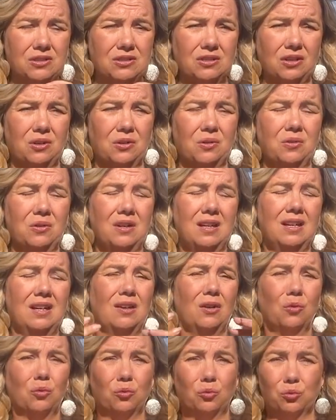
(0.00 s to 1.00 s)
so
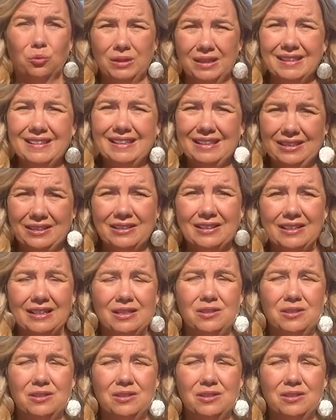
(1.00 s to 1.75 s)
really good.